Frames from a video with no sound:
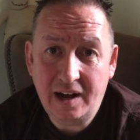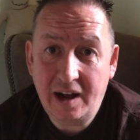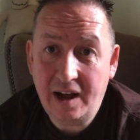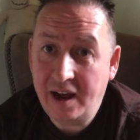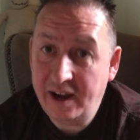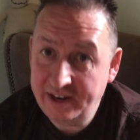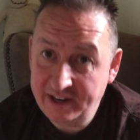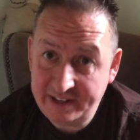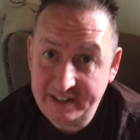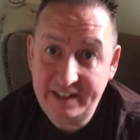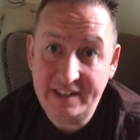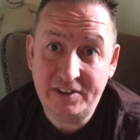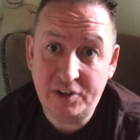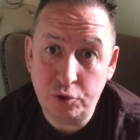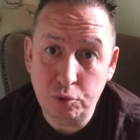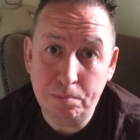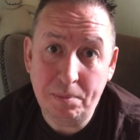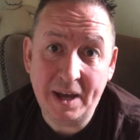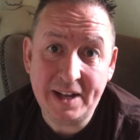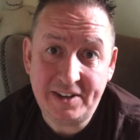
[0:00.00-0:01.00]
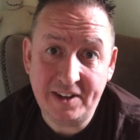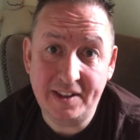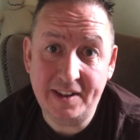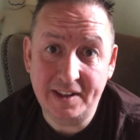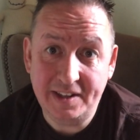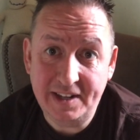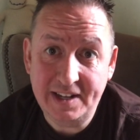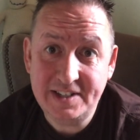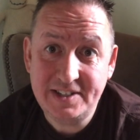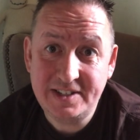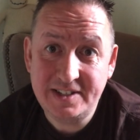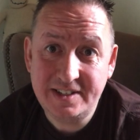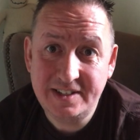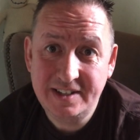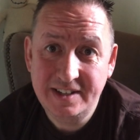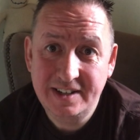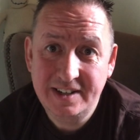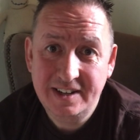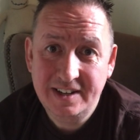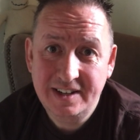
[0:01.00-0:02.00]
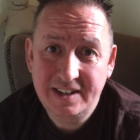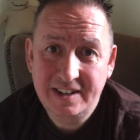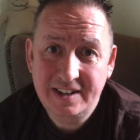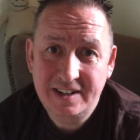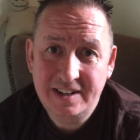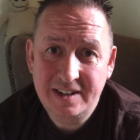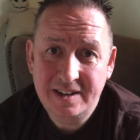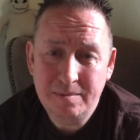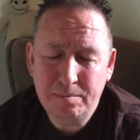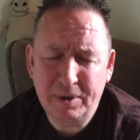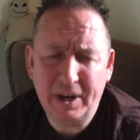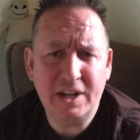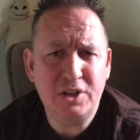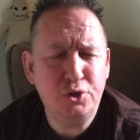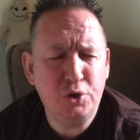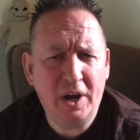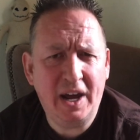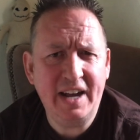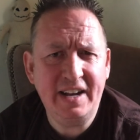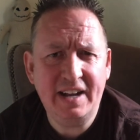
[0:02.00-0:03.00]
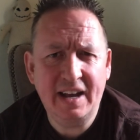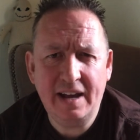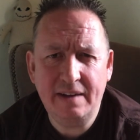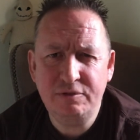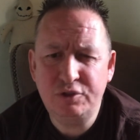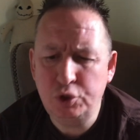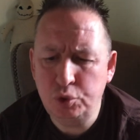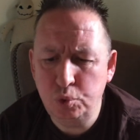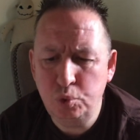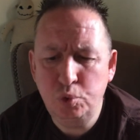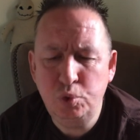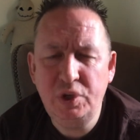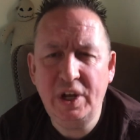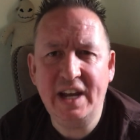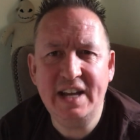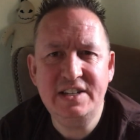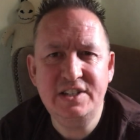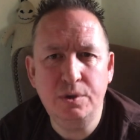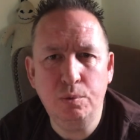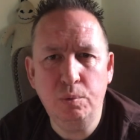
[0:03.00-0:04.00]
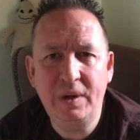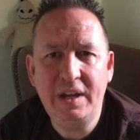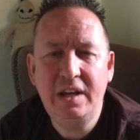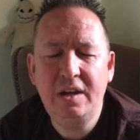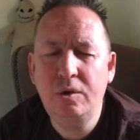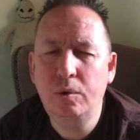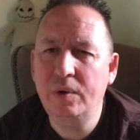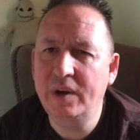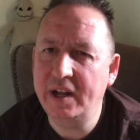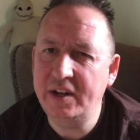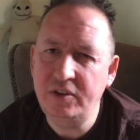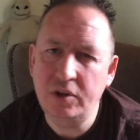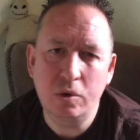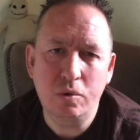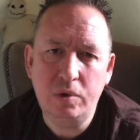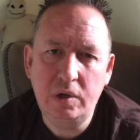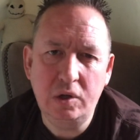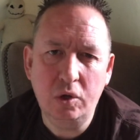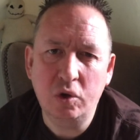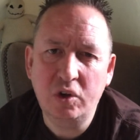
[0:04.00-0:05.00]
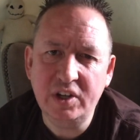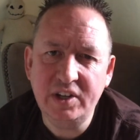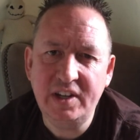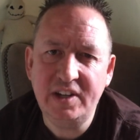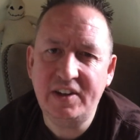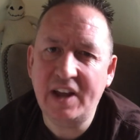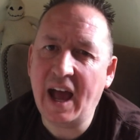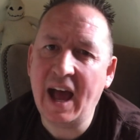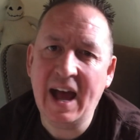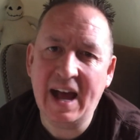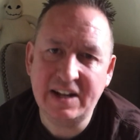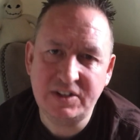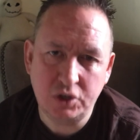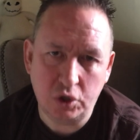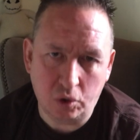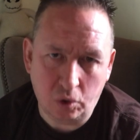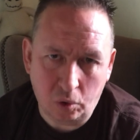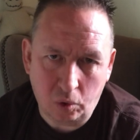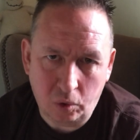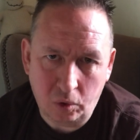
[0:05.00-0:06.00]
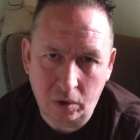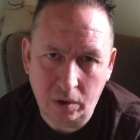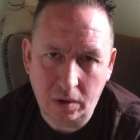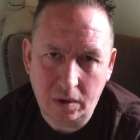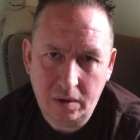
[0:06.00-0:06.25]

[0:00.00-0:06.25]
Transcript: And I need to do better than this. But I try to have two days a week where I don't look at it at all.